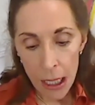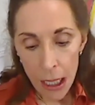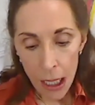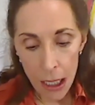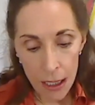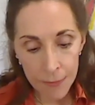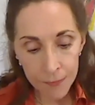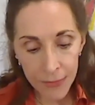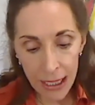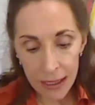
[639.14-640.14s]

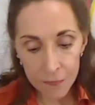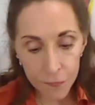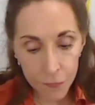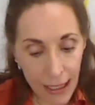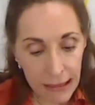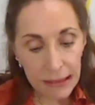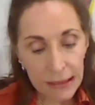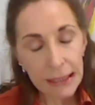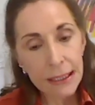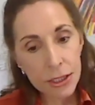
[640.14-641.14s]
And
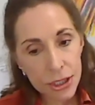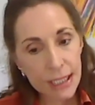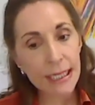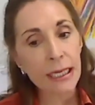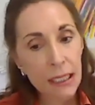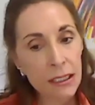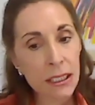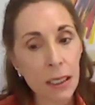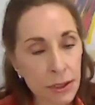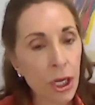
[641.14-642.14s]
frankly, they're seeking to
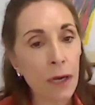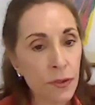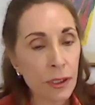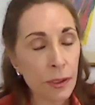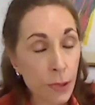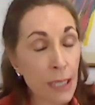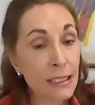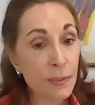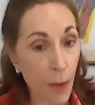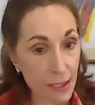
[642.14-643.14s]
uncover their blind
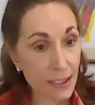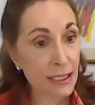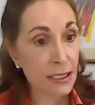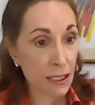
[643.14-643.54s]
spots.